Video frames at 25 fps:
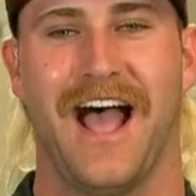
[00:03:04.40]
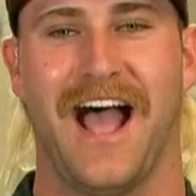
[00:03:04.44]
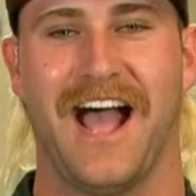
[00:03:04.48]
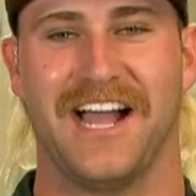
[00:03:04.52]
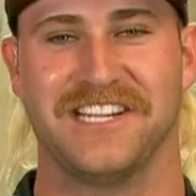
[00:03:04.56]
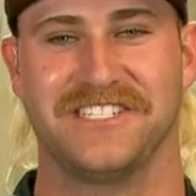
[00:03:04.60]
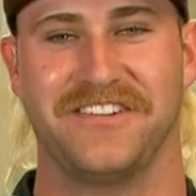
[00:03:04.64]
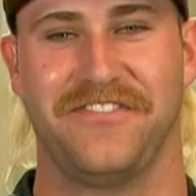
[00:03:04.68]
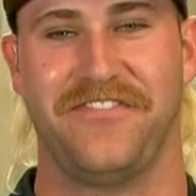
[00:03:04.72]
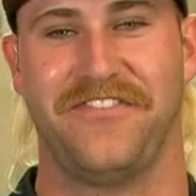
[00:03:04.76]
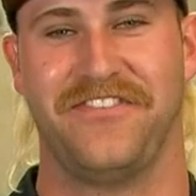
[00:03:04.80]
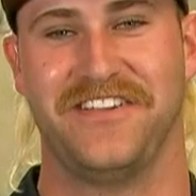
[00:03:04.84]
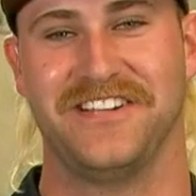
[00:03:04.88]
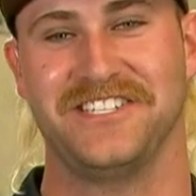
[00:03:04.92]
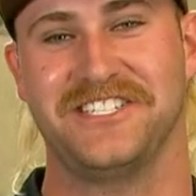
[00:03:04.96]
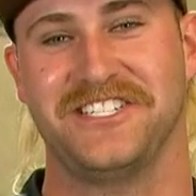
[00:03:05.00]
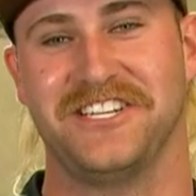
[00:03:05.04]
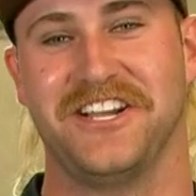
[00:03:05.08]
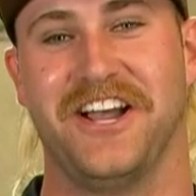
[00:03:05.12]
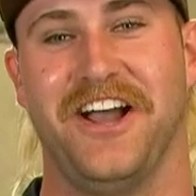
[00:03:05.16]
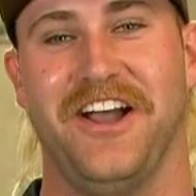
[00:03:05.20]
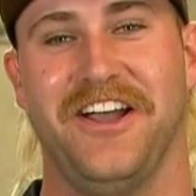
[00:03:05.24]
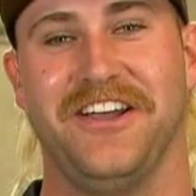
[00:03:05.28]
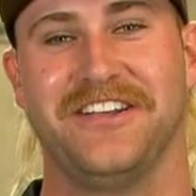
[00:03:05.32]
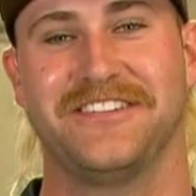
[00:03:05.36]
as a
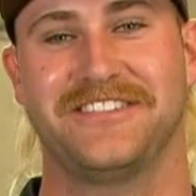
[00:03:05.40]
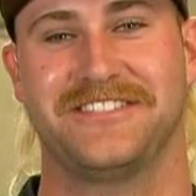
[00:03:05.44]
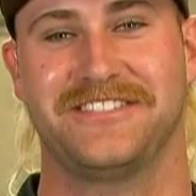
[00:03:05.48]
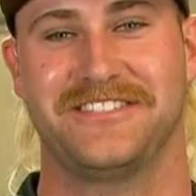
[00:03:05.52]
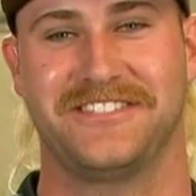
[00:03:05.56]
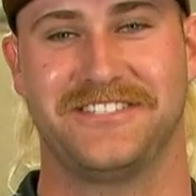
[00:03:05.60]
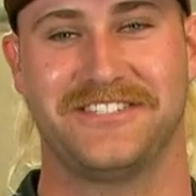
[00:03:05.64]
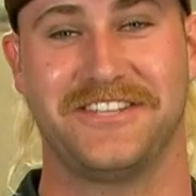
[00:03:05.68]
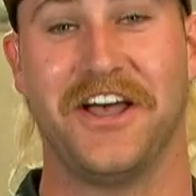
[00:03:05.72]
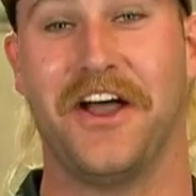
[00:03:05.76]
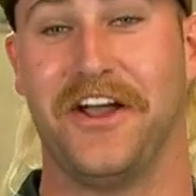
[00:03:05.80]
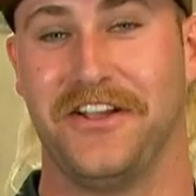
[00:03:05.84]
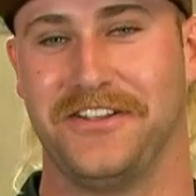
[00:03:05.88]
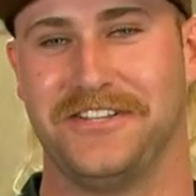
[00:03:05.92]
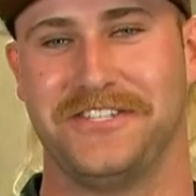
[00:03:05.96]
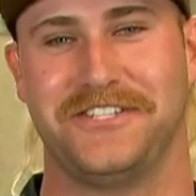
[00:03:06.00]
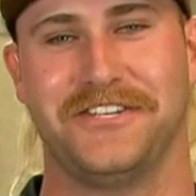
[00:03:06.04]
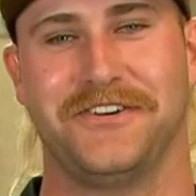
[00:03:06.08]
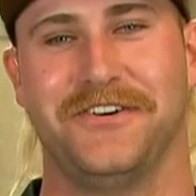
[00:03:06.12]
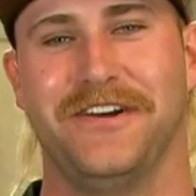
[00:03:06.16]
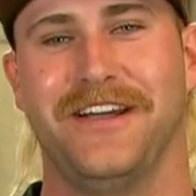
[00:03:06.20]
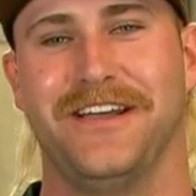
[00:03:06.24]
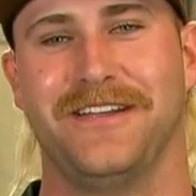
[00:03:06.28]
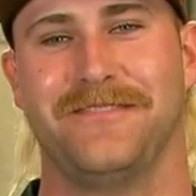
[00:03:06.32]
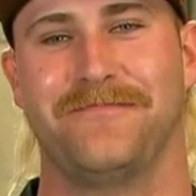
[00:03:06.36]
physio, don't
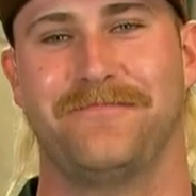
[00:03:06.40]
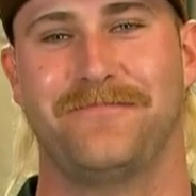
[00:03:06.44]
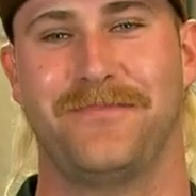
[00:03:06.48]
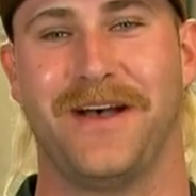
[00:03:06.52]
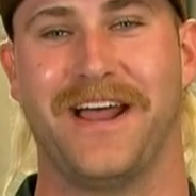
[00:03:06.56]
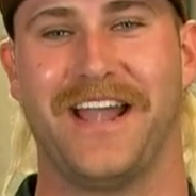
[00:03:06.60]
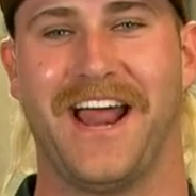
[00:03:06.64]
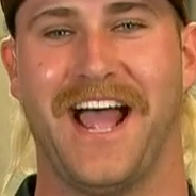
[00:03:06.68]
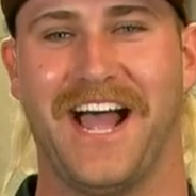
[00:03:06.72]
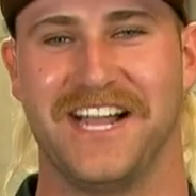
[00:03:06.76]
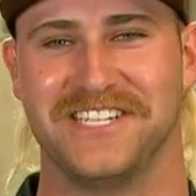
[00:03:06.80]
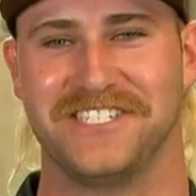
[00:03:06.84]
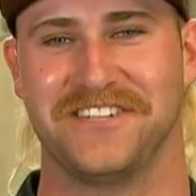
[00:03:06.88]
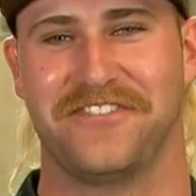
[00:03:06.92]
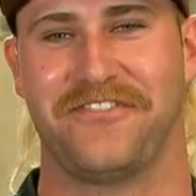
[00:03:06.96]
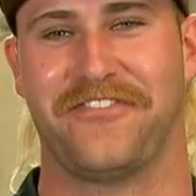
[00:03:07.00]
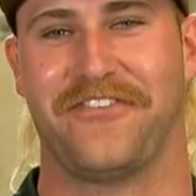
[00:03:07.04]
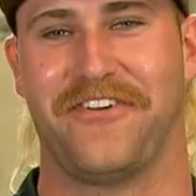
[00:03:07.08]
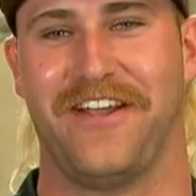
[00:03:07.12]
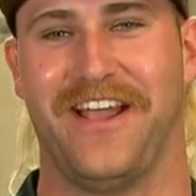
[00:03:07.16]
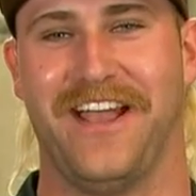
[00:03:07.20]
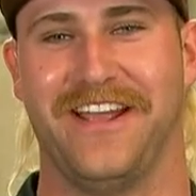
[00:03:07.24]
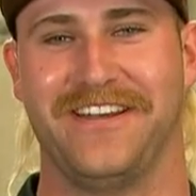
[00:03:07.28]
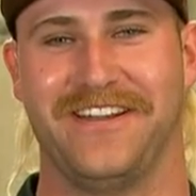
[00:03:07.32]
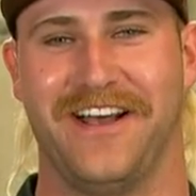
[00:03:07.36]
do it, but as a
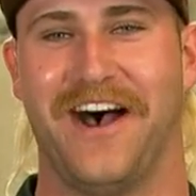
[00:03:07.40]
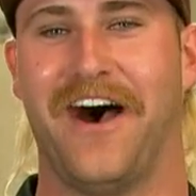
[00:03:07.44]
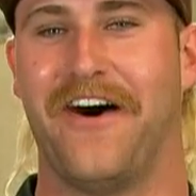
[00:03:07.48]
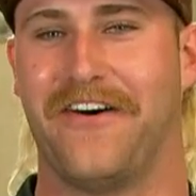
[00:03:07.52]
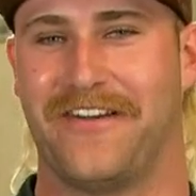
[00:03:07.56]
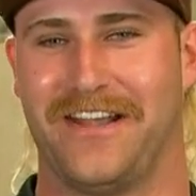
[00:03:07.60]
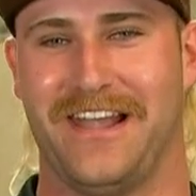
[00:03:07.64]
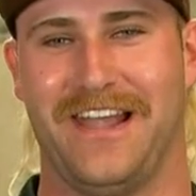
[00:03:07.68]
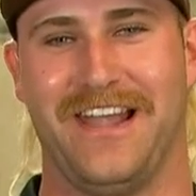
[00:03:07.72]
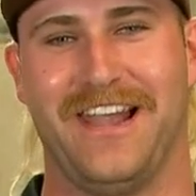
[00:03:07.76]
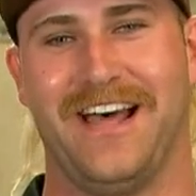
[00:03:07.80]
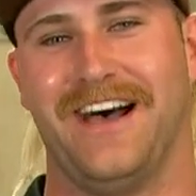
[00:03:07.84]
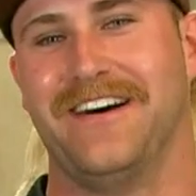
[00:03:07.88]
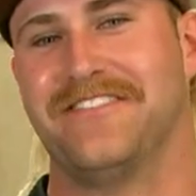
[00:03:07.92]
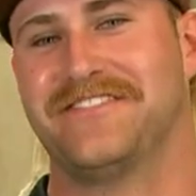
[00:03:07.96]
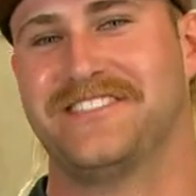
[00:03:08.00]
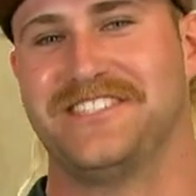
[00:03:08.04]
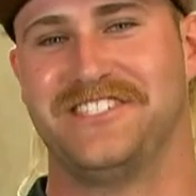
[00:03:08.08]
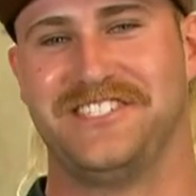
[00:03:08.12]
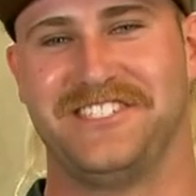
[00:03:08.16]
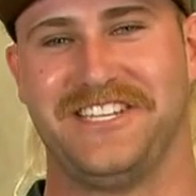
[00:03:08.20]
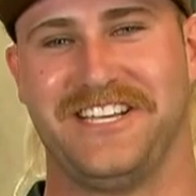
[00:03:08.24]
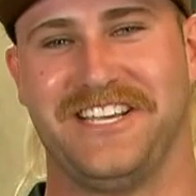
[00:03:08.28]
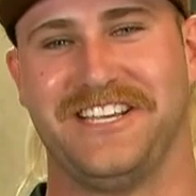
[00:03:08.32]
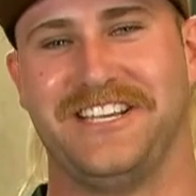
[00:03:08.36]
friend, I would love
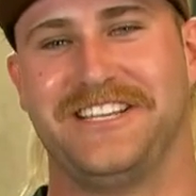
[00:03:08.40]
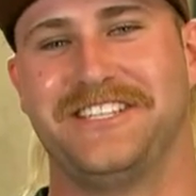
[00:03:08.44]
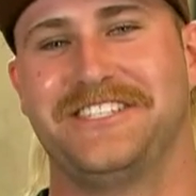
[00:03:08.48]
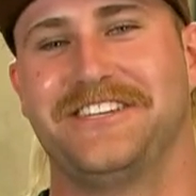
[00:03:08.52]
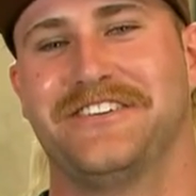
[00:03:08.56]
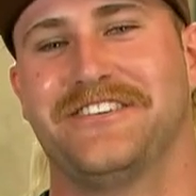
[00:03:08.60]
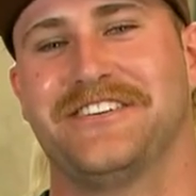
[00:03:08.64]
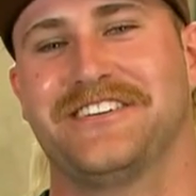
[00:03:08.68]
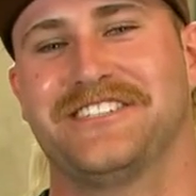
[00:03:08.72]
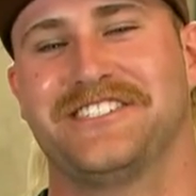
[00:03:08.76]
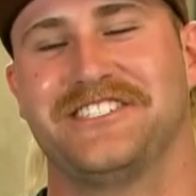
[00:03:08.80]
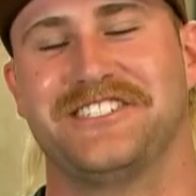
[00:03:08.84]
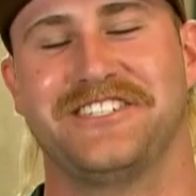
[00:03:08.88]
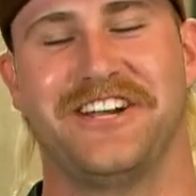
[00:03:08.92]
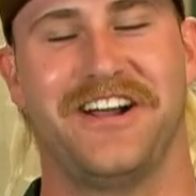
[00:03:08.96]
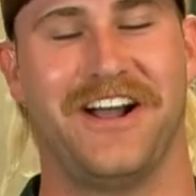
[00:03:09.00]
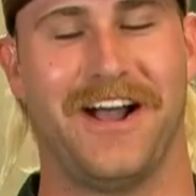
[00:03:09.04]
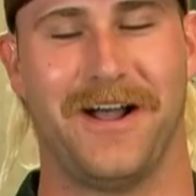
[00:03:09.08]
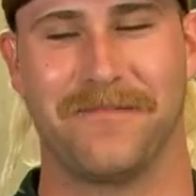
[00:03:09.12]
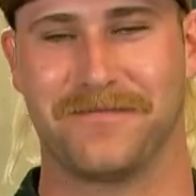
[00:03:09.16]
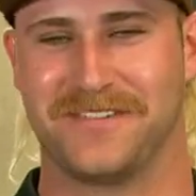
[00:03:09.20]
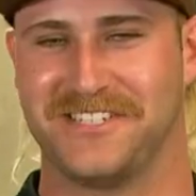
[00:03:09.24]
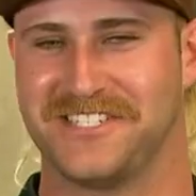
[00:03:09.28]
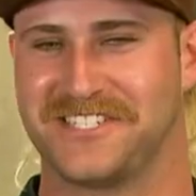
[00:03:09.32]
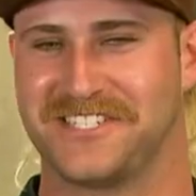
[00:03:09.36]
to see you do it, so I'm